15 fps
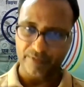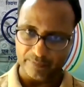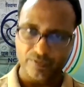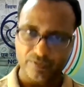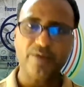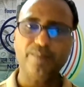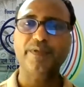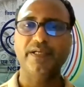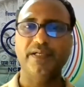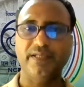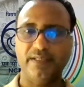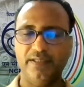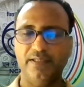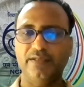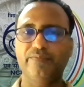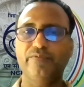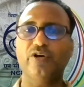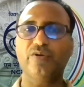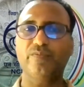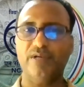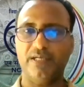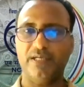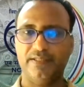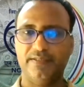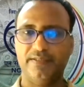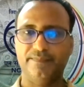developed a format.